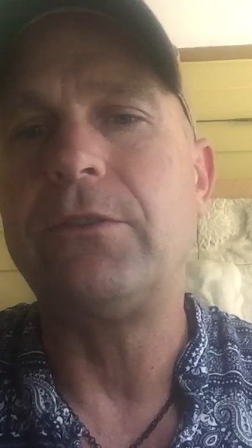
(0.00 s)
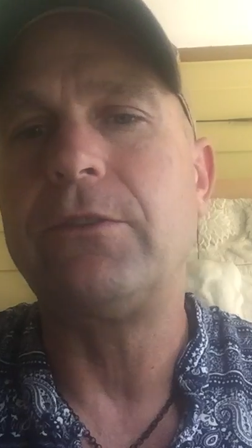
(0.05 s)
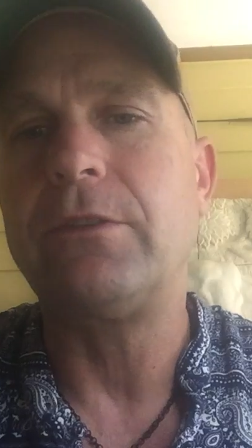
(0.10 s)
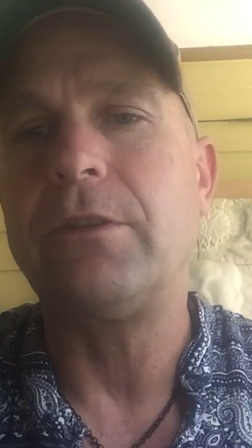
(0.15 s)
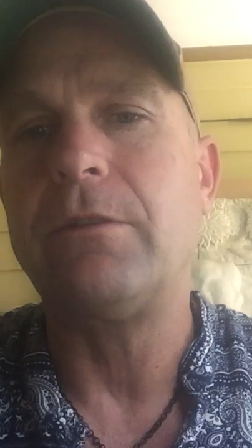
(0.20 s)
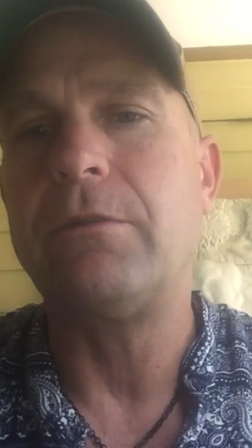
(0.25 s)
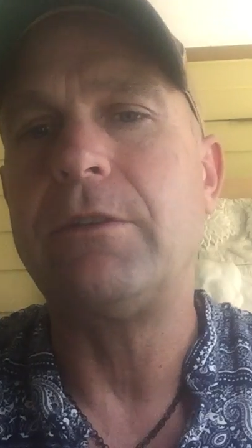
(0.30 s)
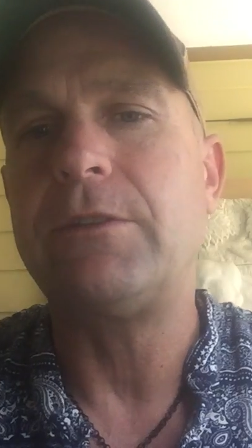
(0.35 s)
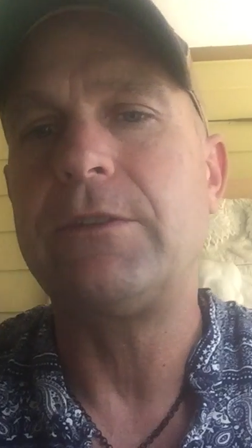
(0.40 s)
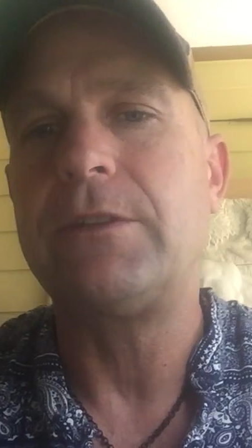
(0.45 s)

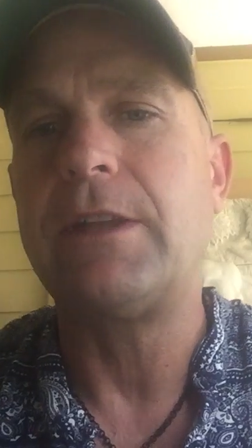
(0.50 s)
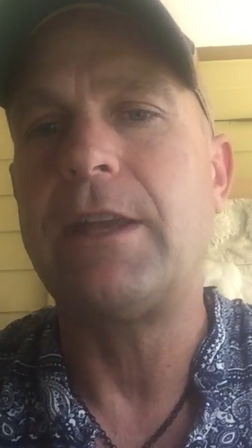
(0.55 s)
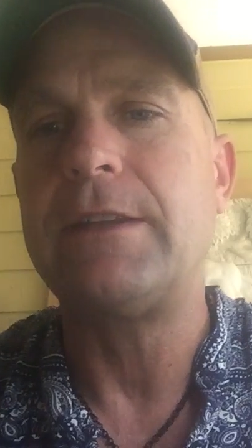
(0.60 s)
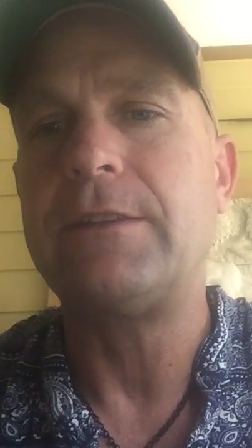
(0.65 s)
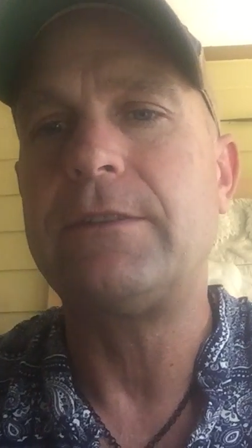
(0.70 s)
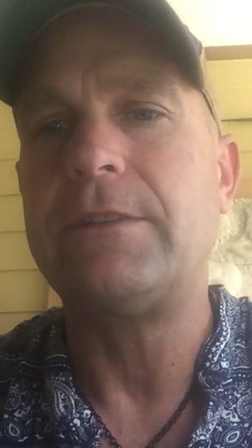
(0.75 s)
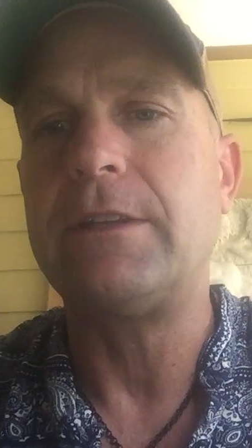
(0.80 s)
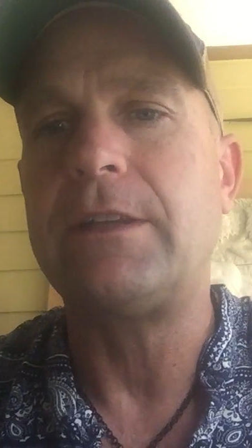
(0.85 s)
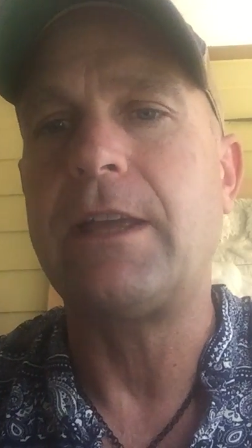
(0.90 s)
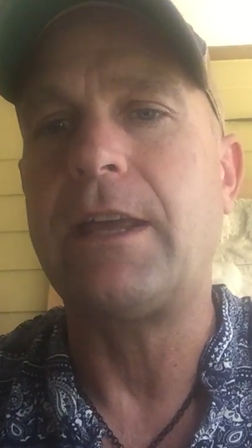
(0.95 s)
so it's
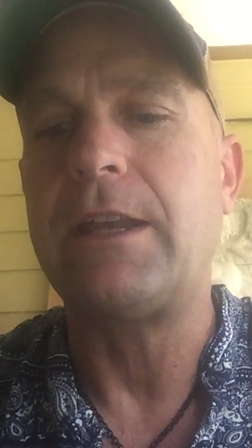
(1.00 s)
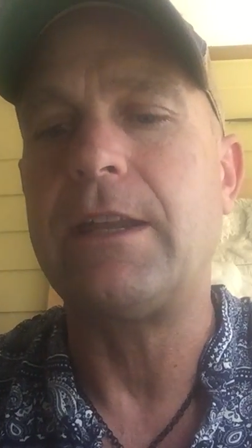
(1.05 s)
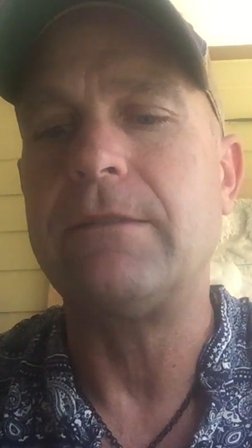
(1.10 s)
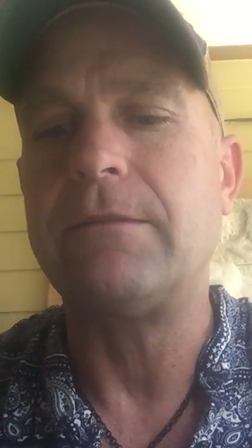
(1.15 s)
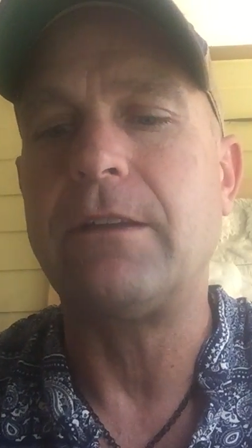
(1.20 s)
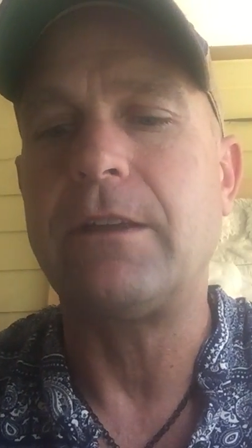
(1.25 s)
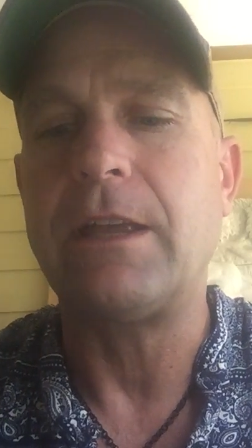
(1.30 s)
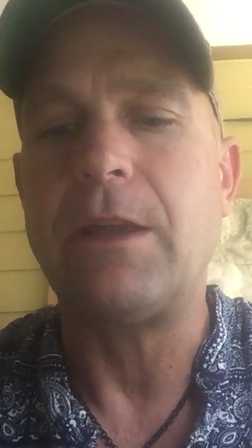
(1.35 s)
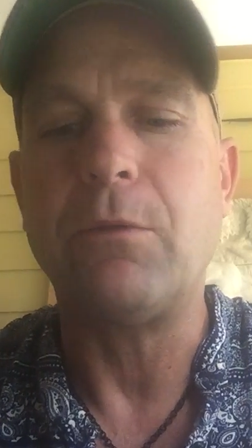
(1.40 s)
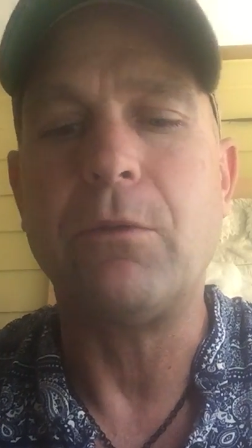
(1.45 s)
nice to kind
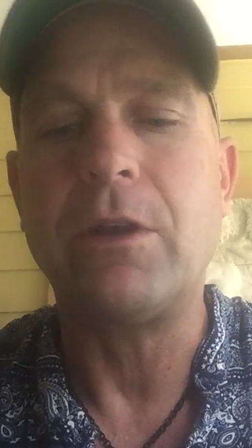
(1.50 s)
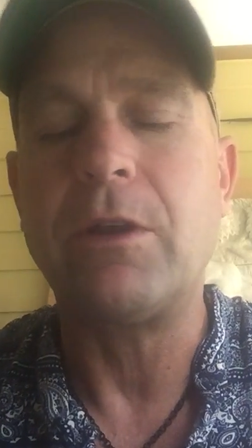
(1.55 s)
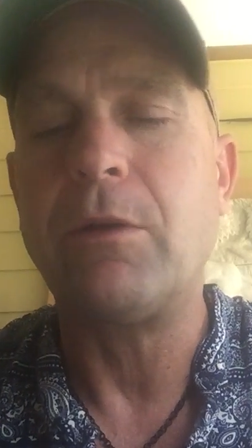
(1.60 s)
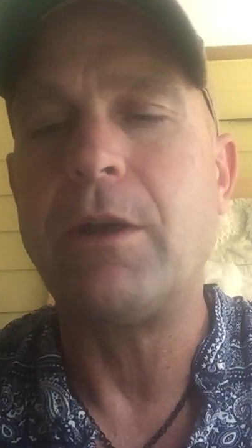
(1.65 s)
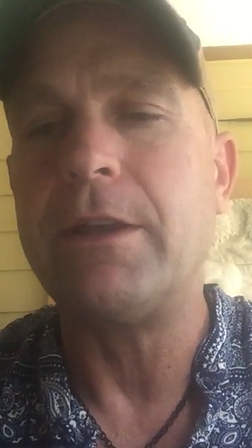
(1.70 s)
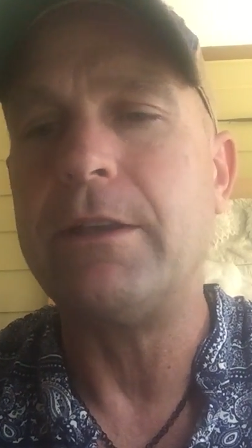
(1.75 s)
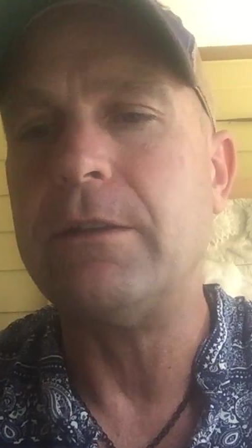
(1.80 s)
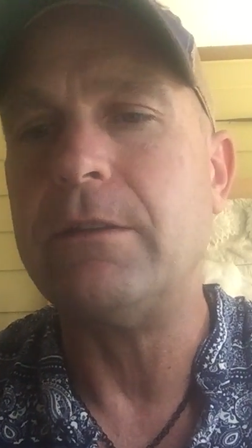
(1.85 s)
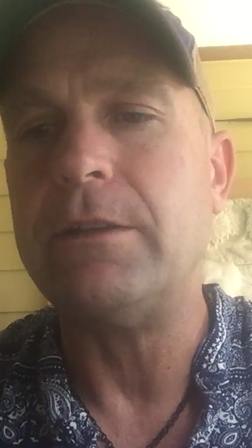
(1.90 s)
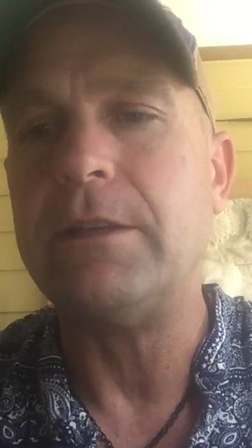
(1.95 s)
of, okay, what do
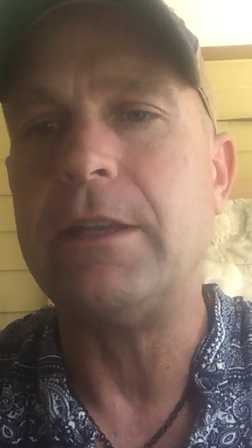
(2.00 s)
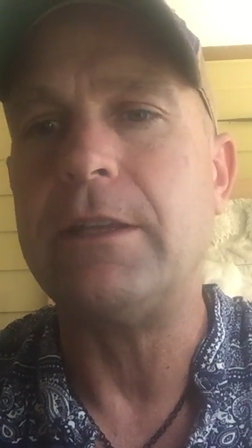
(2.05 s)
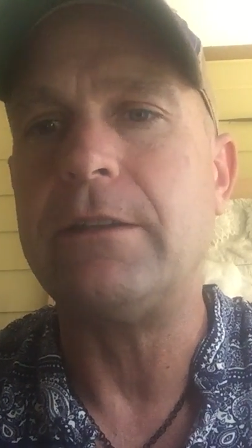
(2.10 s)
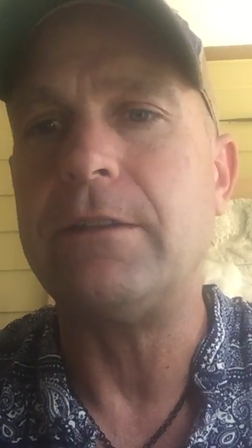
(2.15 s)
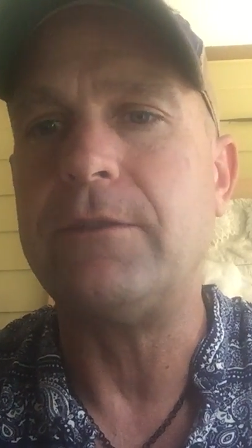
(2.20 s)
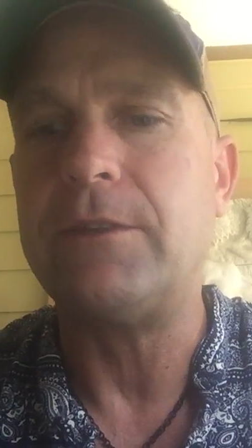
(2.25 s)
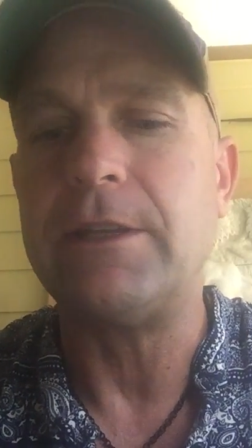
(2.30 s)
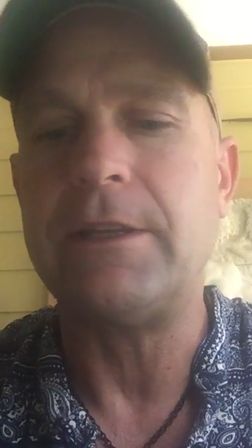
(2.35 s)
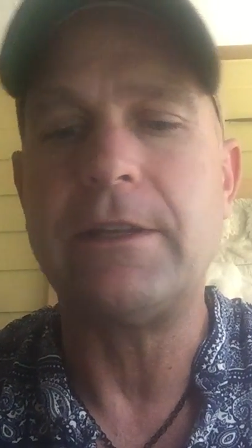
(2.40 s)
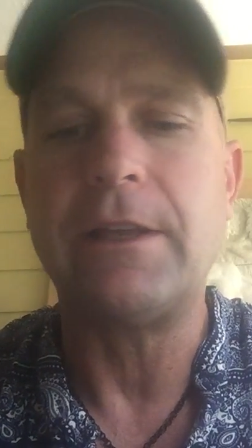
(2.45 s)
I do to get
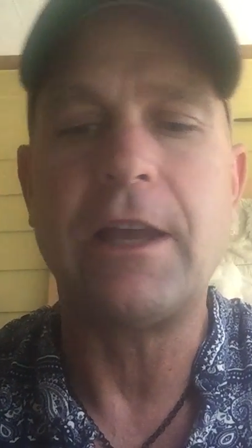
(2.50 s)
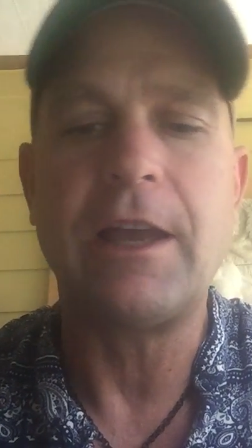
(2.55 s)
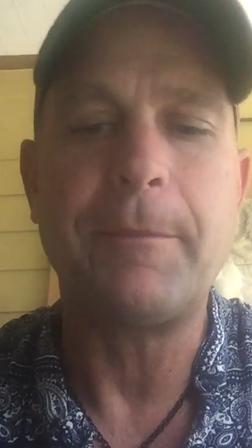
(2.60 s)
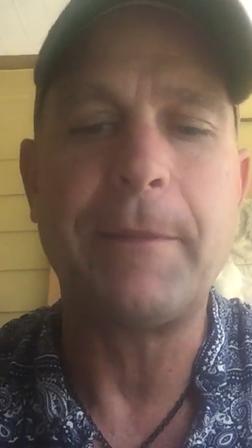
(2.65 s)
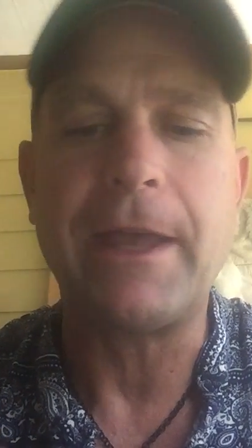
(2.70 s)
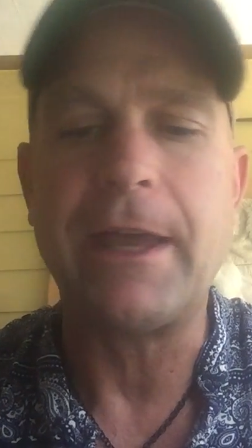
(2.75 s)
to Vietnam?